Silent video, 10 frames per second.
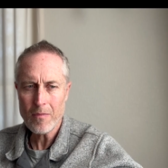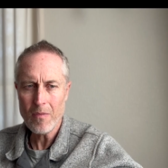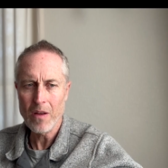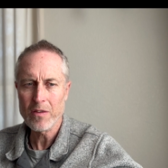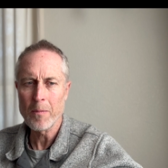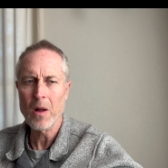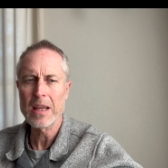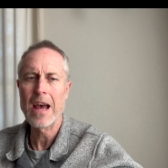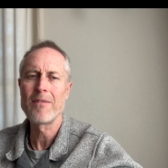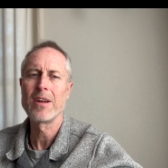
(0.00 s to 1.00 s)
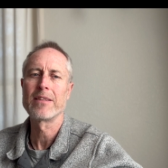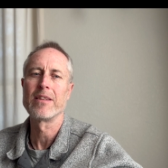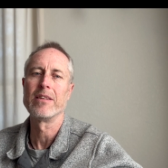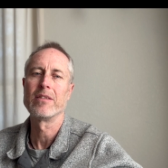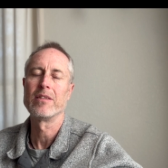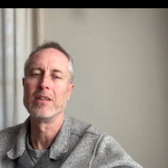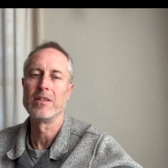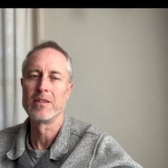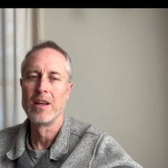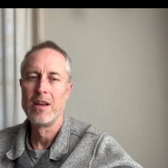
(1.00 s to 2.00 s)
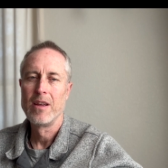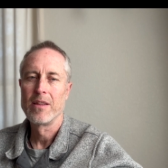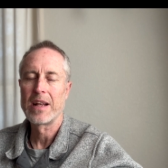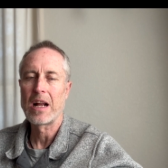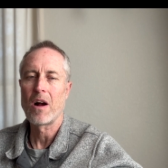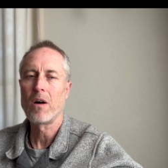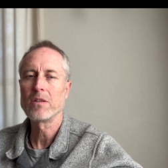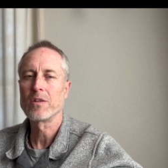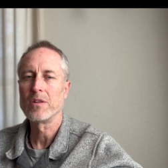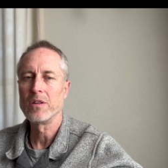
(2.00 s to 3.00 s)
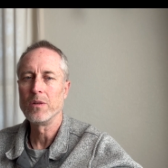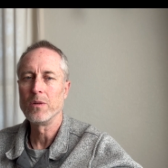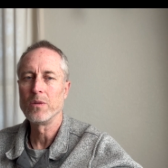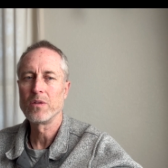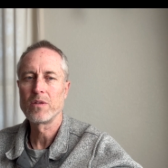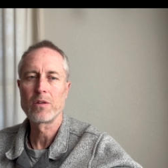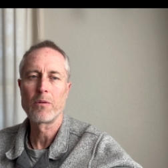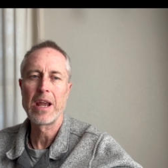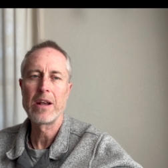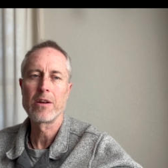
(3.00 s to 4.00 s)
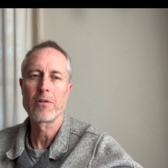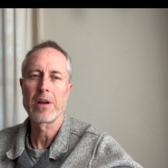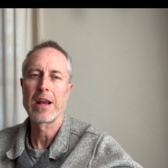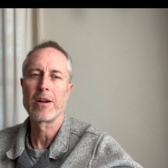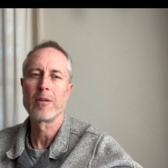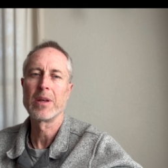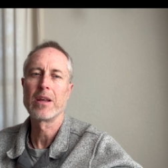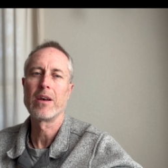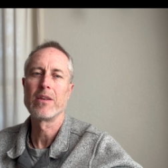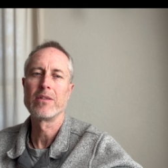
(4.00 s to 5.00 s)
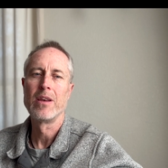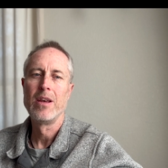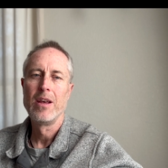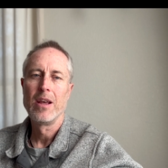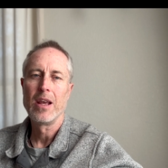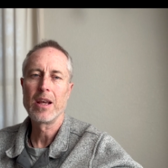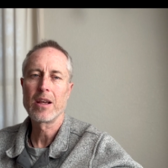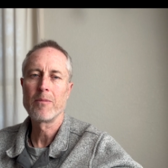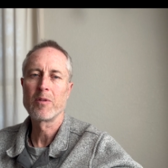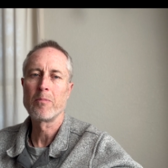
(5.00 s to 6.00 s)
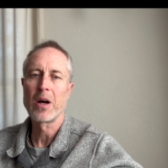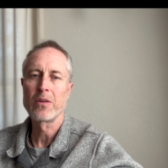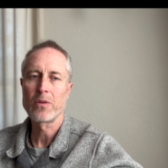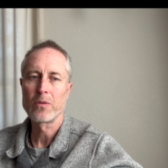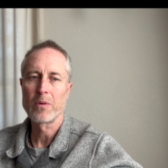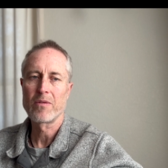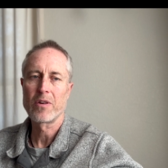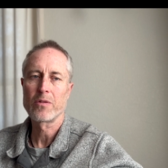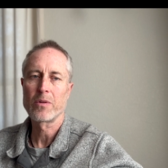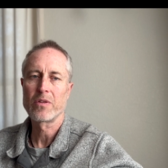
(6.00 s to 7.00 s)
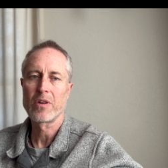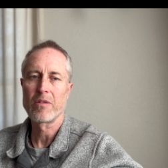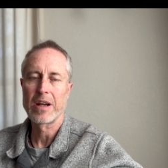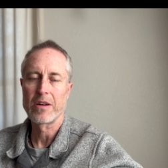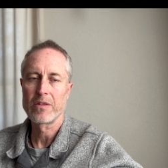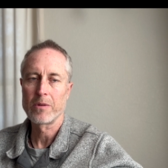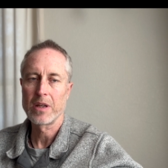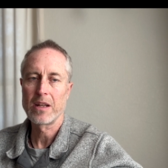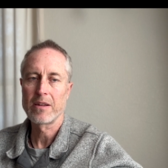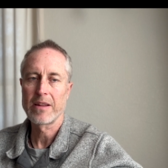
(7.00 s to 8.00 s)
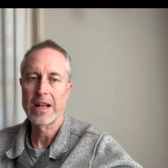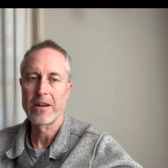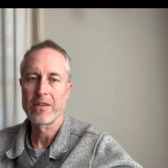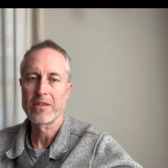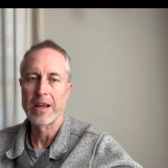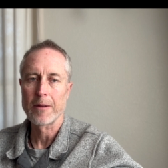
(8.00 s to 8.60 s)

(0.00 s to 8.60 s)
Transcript: A small caveat to this is that I also use Terrain Creator because it comes bundled with Virtual Surveyor. So we'll get into that here in a sec.